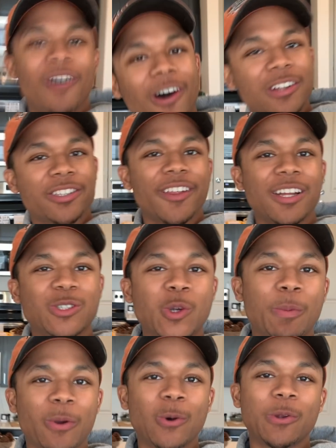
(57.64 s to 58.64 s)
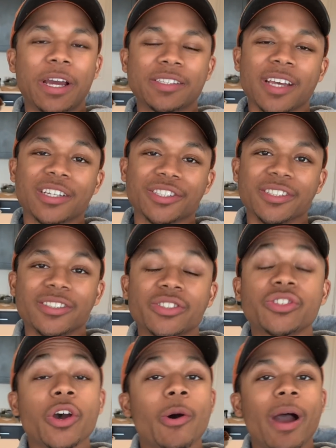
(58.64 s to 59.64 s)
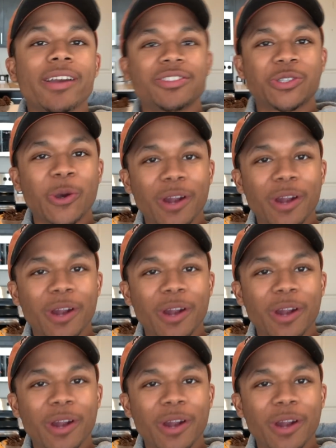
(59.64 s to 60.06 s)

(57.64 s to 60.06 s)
on to that super cool dissection. So I showed